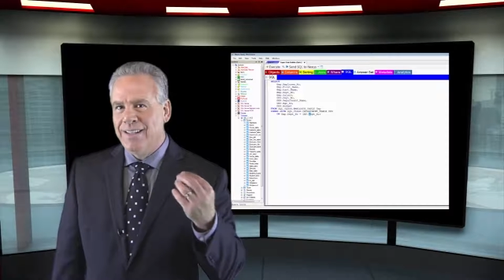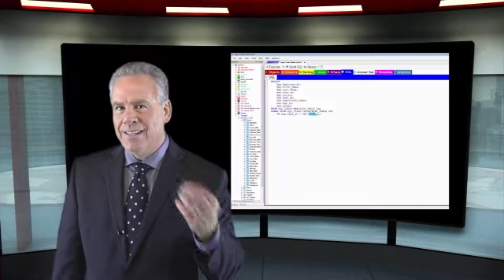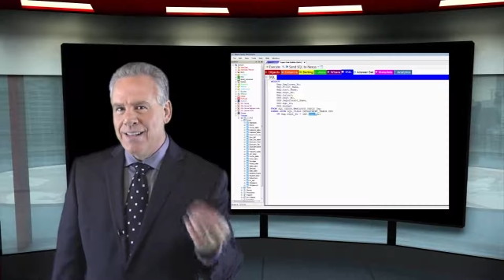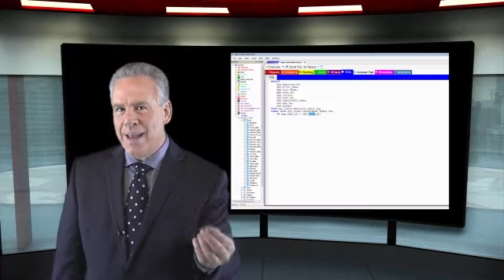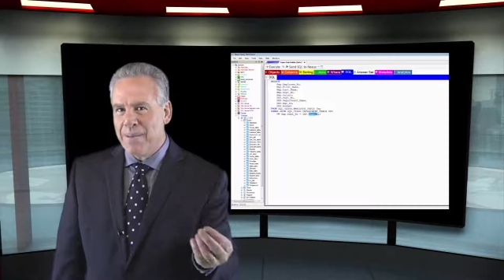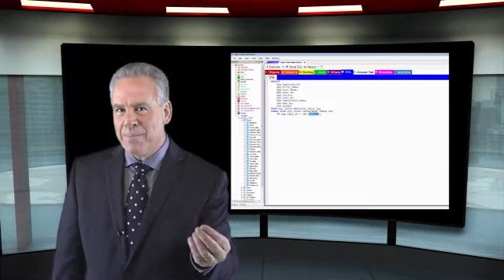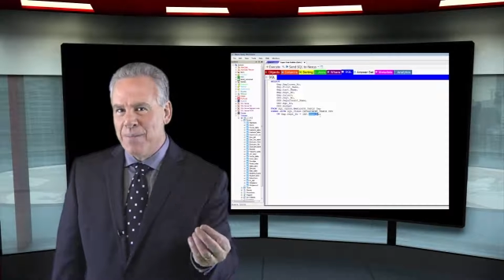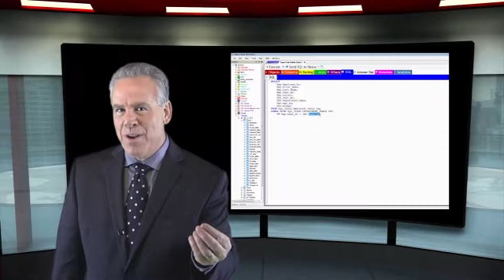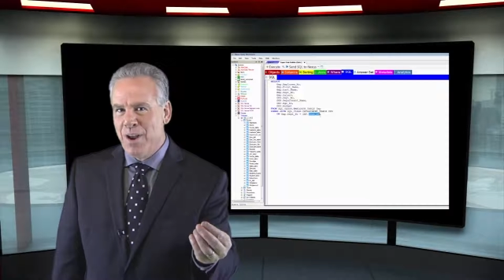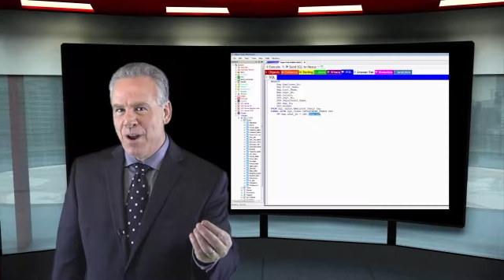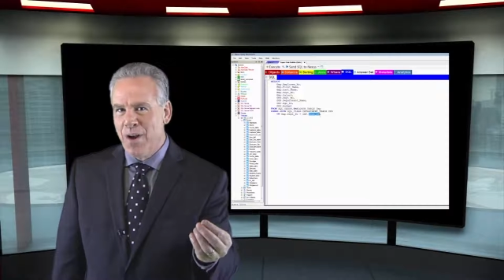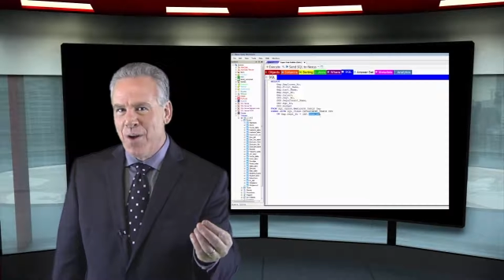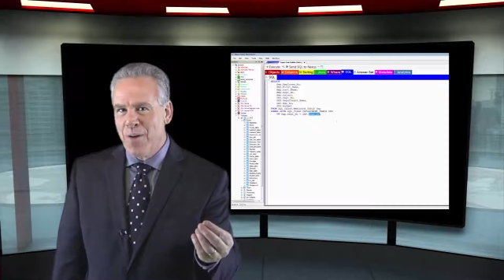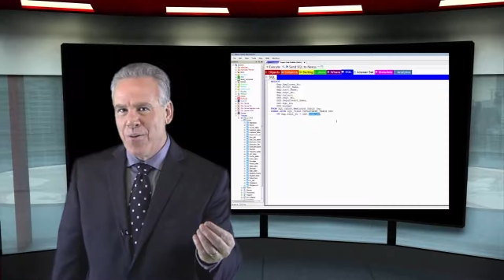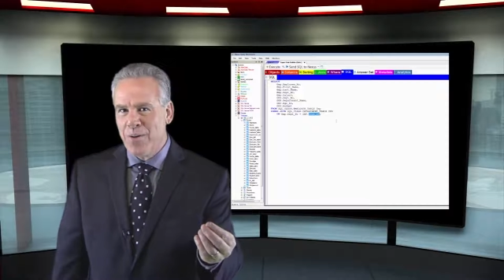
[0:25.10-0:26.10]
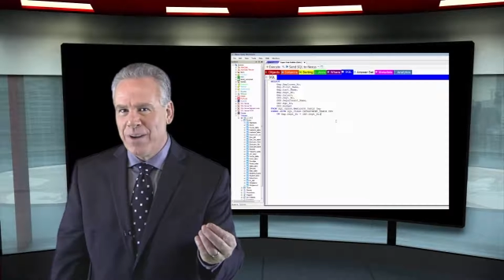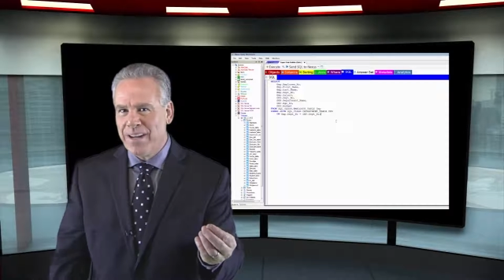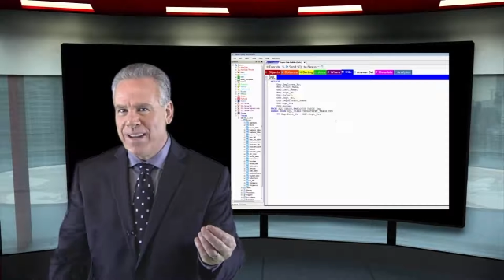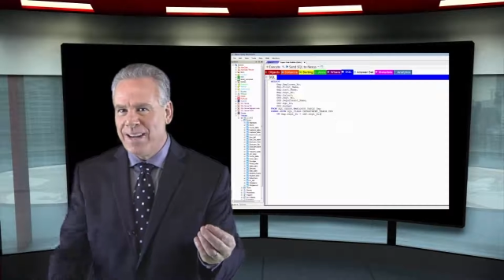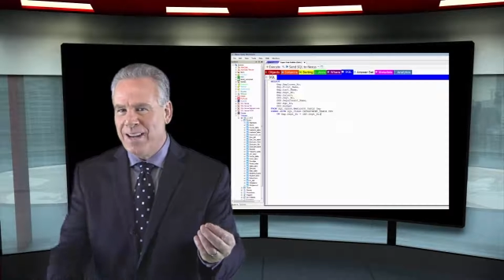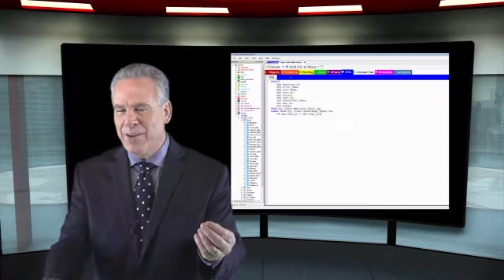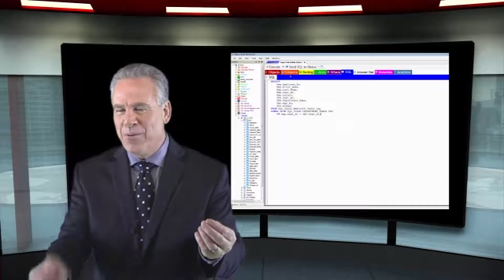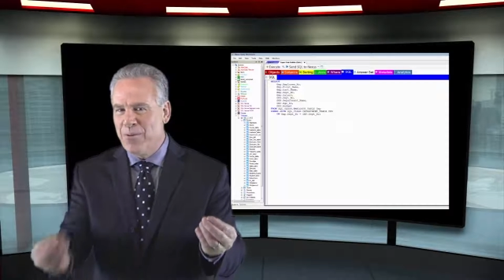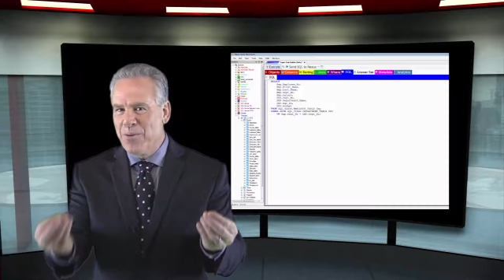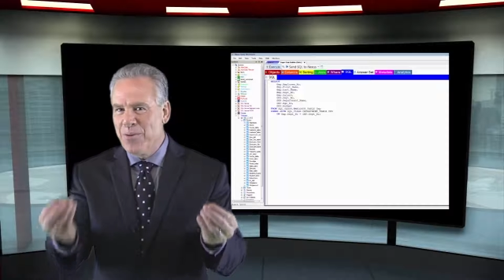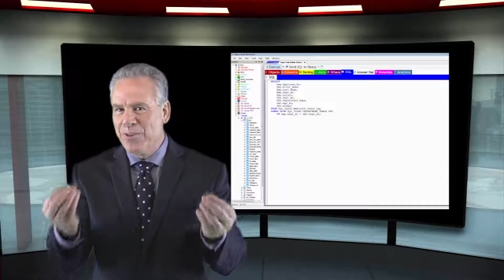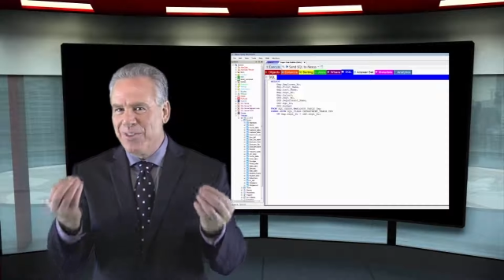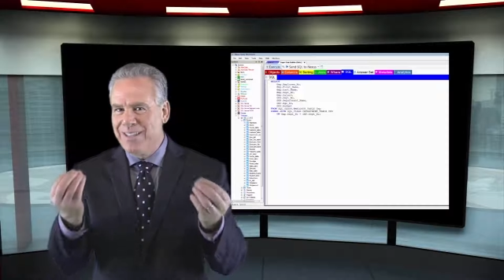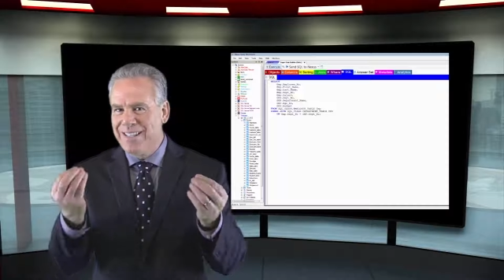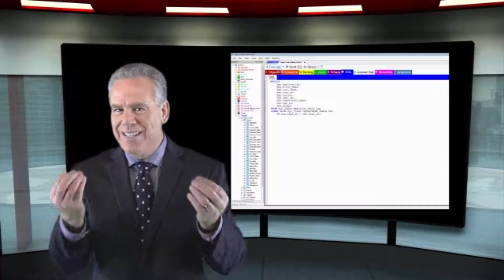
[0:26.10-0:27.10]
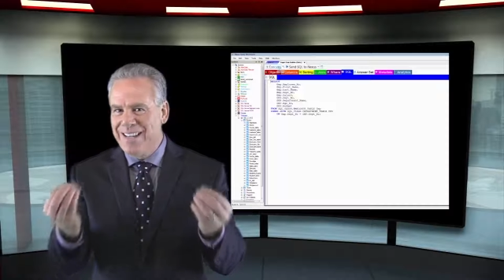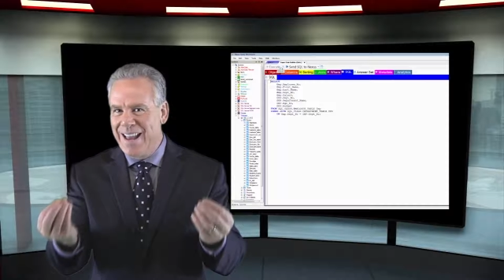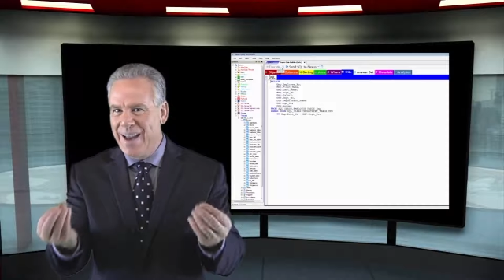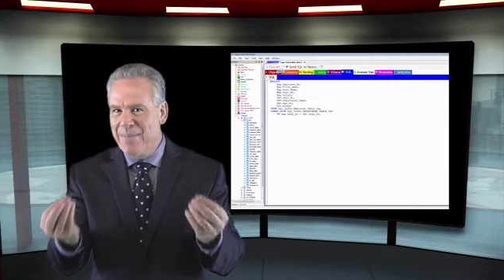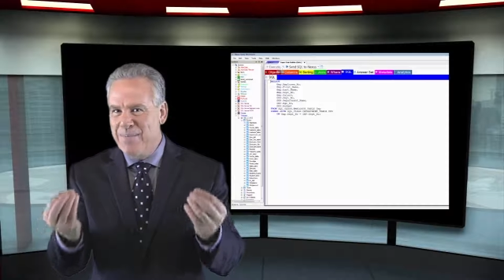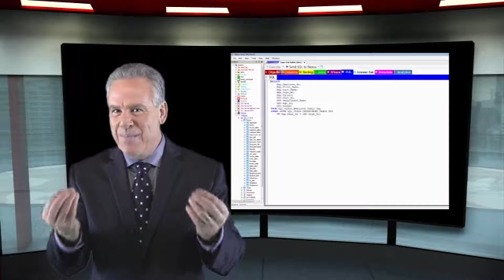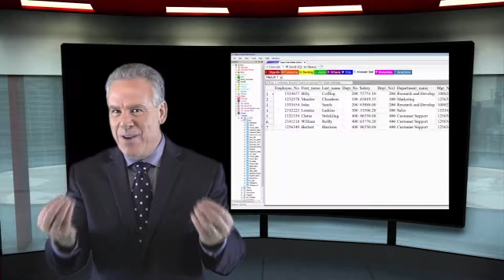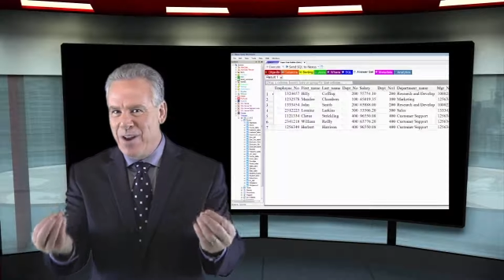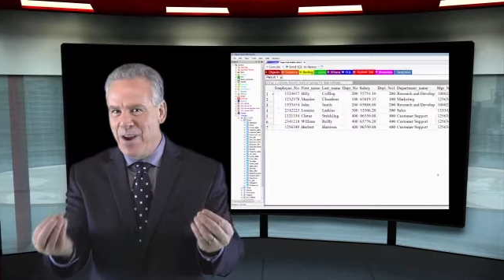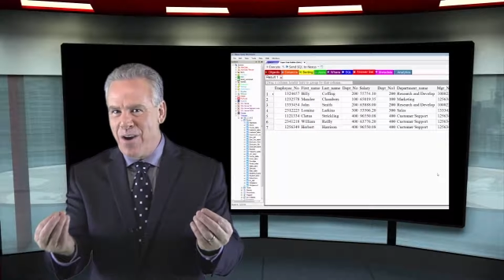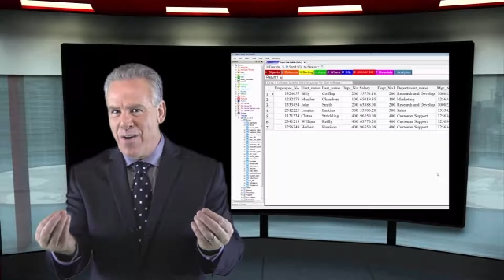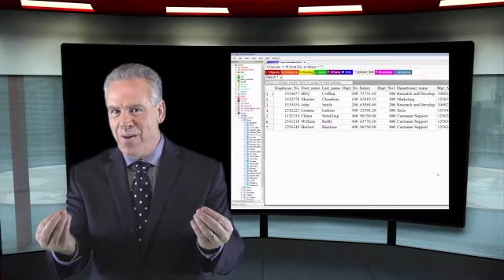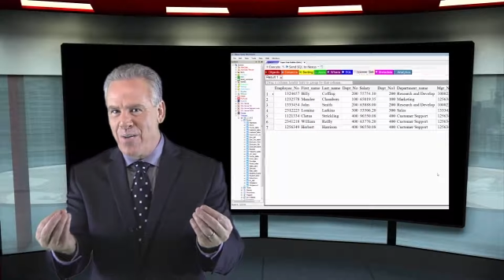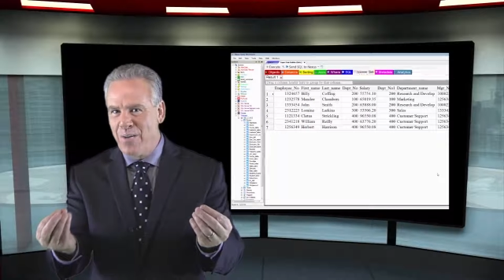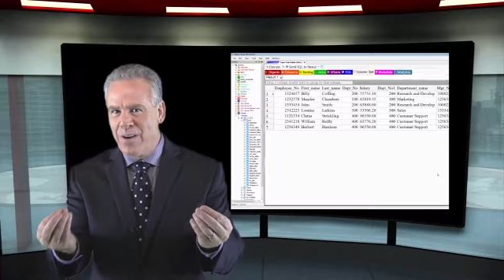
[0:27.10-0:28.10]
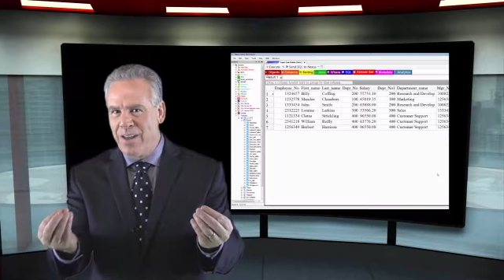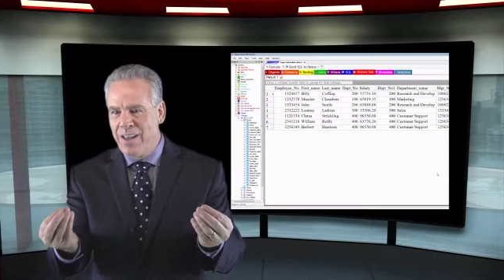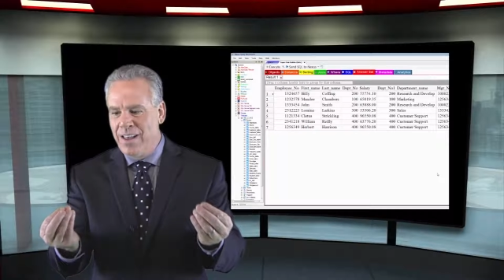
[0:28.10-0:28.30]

deptno equals deptno?